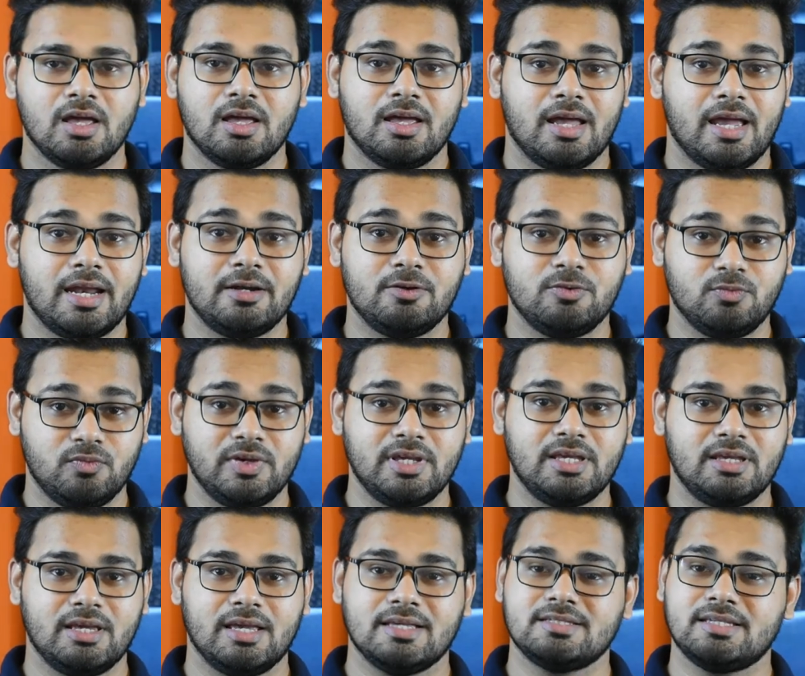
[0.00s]
And
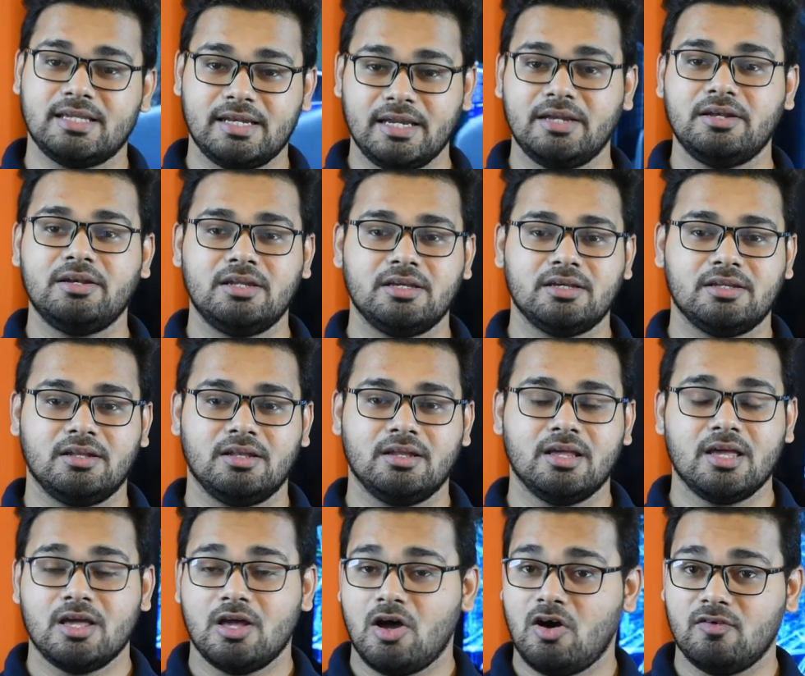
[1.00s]
we, as an
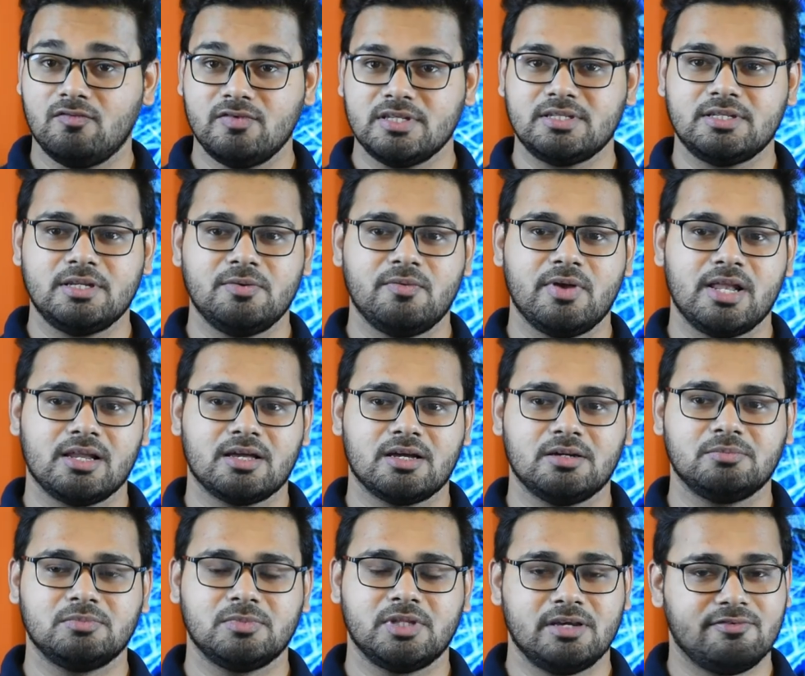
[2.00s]
Indian, obviously
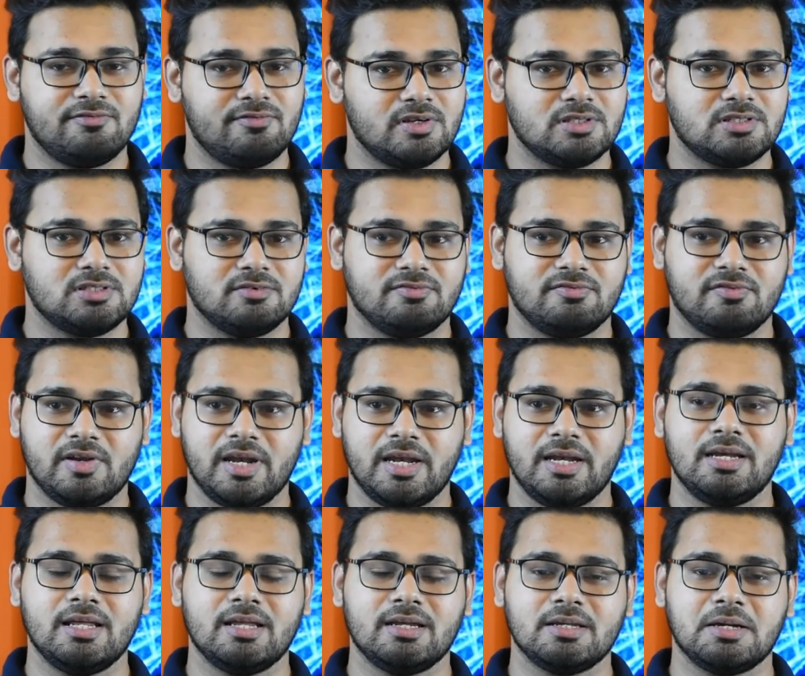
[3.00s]
welcome the efforts of our
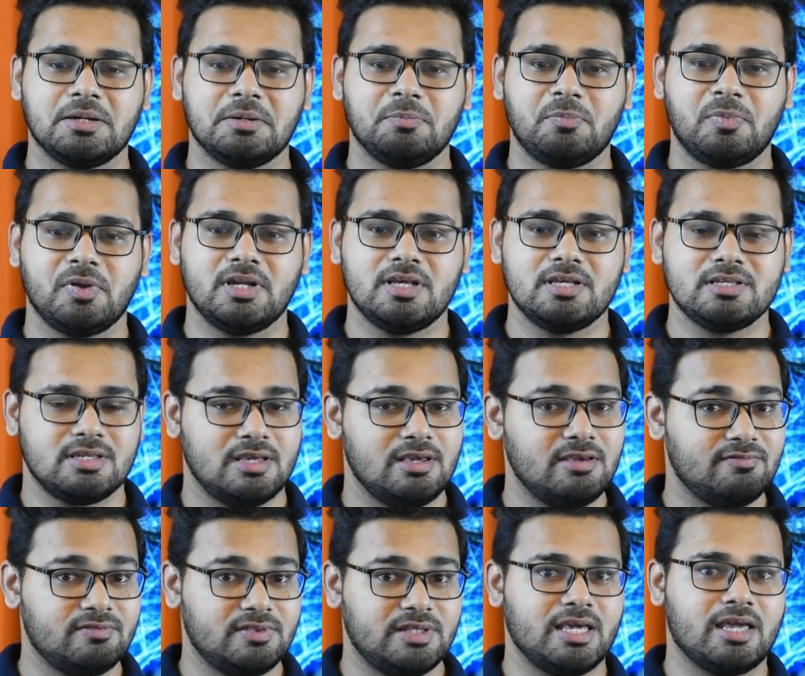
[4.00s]
Indian companies
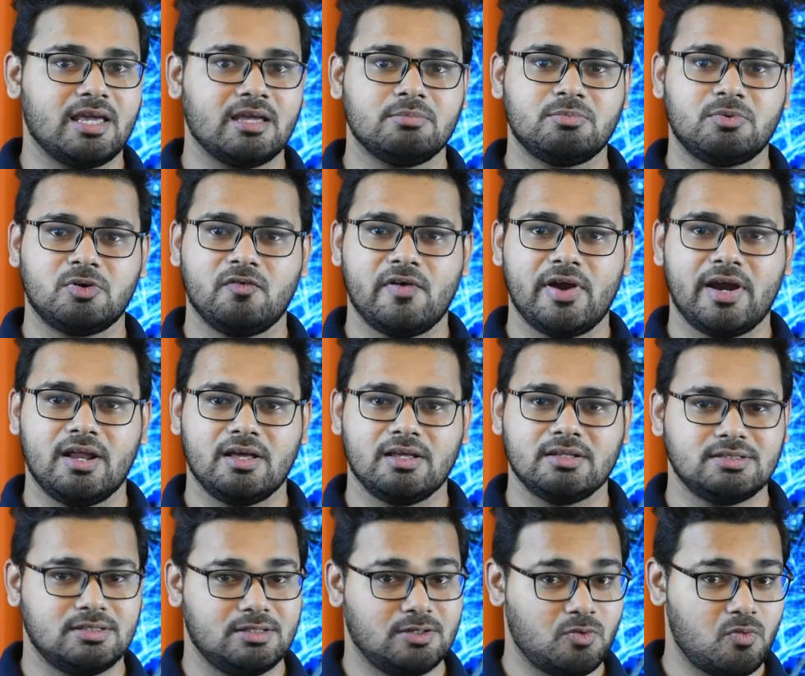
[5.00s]
if they can provide
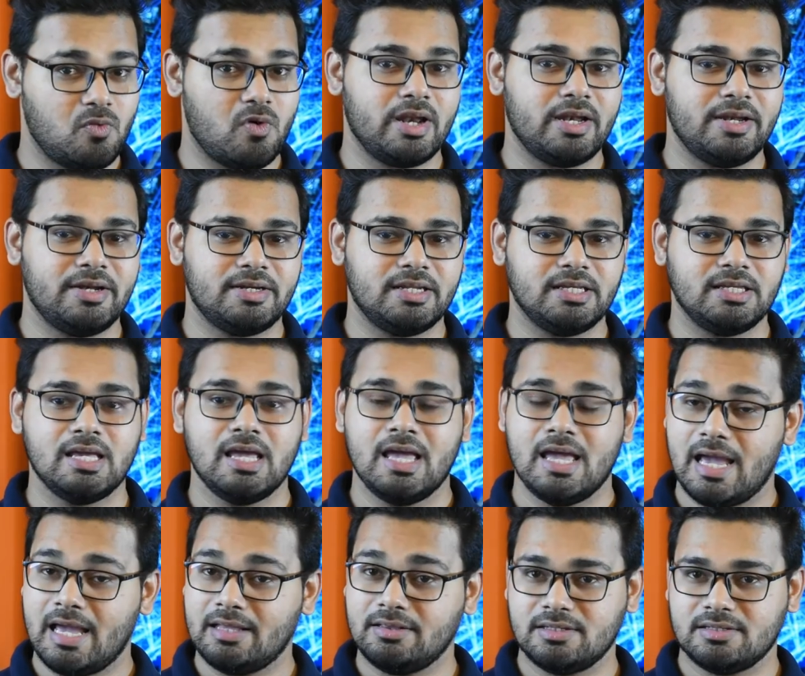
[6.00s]
us the quality
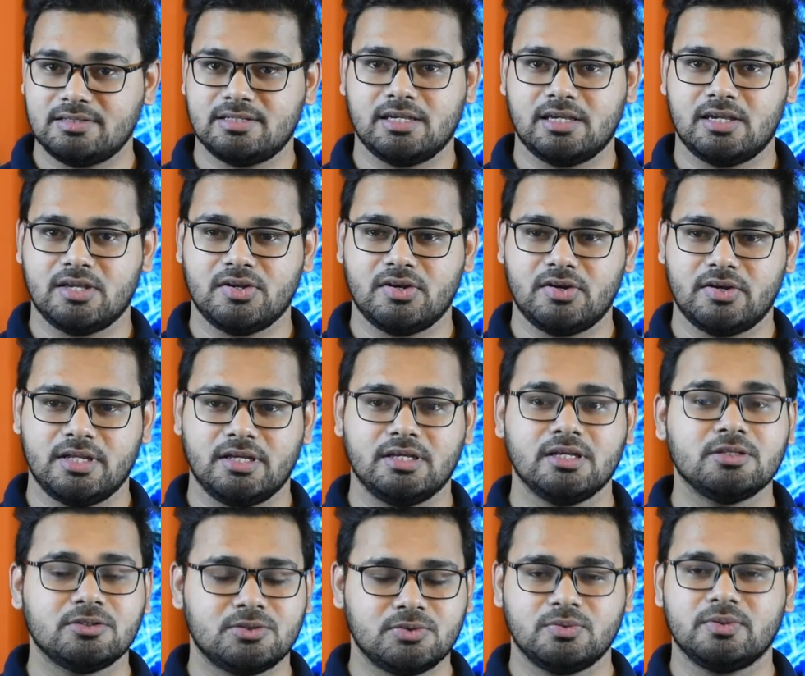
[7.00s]
and the security
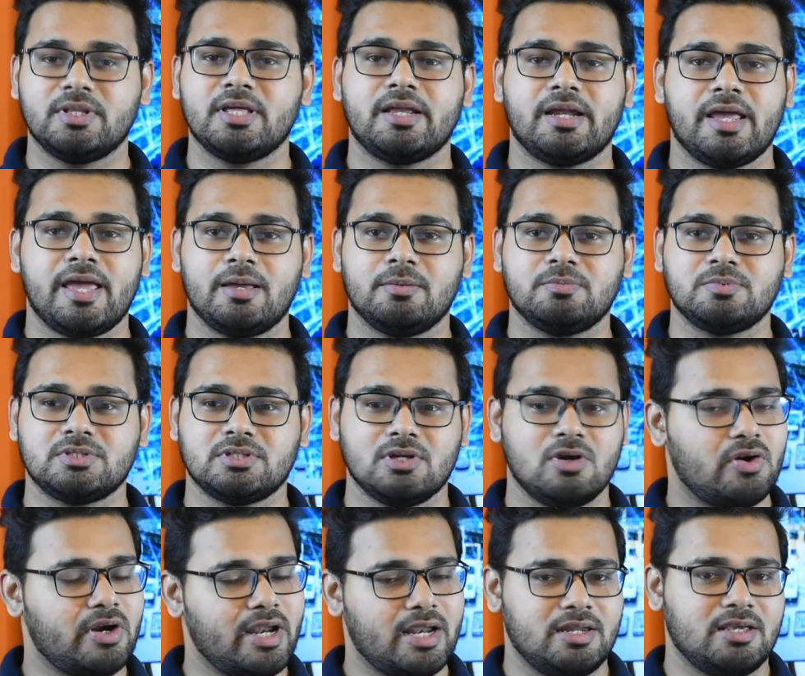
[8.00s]
through their apps or
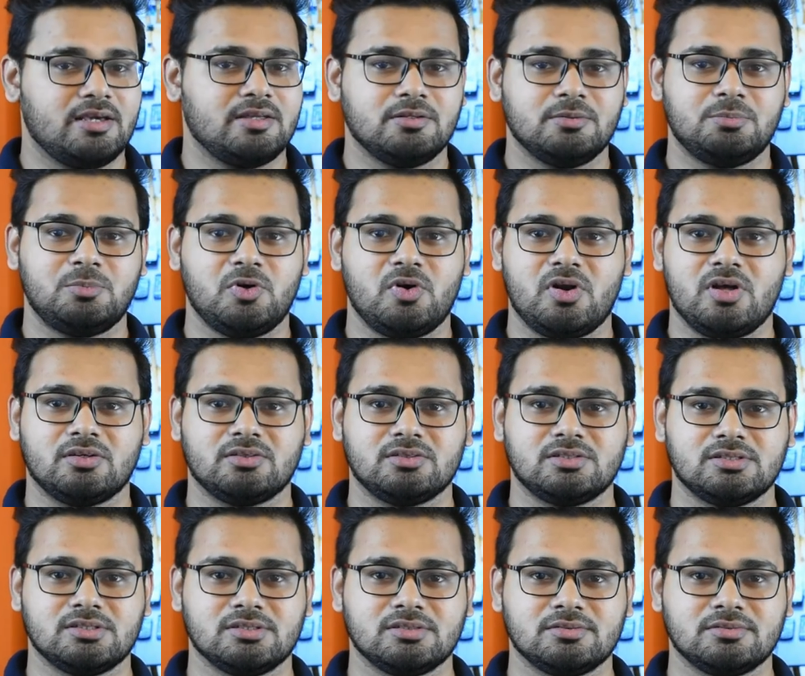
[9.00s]
any other products.